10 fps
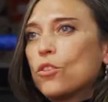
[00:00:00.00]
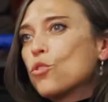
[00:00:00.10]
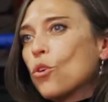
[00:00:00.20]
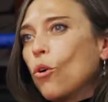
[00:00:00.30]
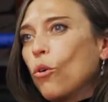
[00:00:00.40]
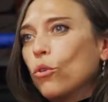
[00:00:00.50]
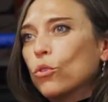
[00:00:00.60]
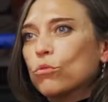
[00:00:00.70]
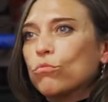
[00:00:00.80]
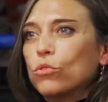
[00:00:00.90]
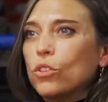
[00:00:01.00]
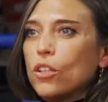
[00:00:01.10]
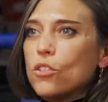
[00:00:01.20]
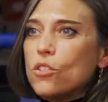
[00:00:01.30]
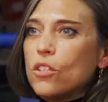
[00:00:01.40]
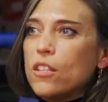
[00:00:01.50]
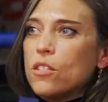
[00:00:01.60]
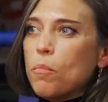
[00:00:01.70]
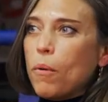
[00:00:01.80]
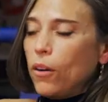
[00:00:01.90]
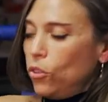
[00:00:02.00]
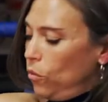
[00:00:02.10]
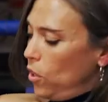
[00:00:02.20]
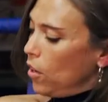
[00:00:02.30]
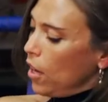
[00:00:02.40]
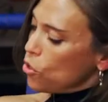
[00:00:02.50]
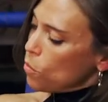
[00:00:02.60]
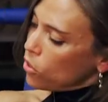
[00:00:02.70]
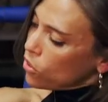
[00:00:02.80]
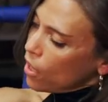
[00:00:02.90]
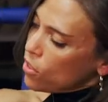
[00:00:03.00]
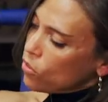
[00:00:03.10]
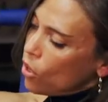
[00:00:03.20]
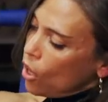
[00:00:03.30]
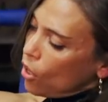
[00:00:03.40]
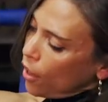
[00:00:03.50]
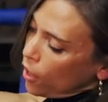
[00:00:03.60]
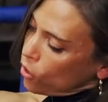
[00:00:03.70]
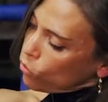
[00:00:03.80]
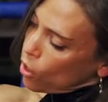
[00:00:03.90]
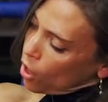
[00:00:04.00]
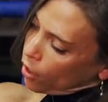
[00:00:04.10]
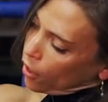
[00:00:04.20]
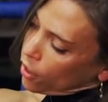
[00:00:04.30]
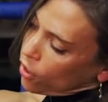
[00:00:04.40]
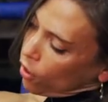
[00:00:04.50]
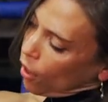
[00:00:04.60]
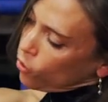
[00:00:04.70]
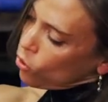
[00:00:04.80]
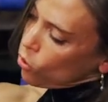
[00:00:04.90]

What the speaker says: So that's the part of the arrangement. And like, there are like, I don't